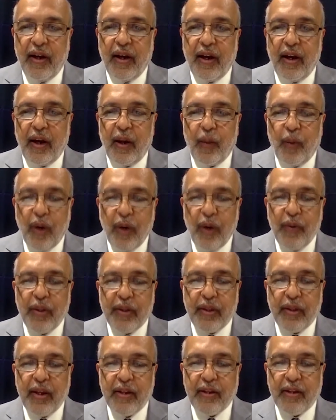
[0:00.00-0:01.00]
And one of the
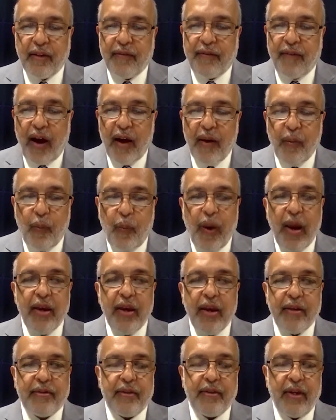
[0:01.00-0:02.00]
things, the five
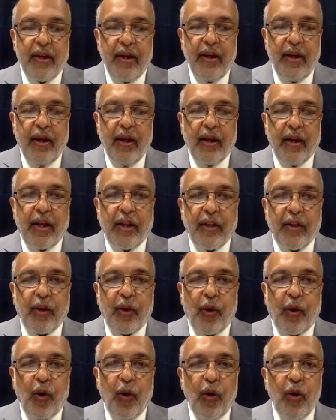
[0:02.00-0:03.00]
ways that the
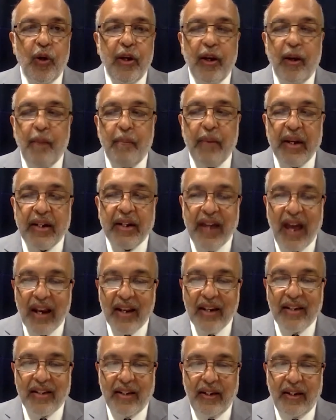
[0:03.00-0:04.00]
colonial
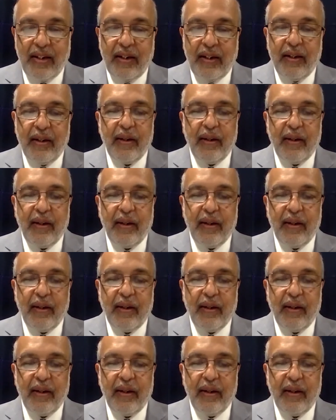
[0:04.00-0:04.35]
mentality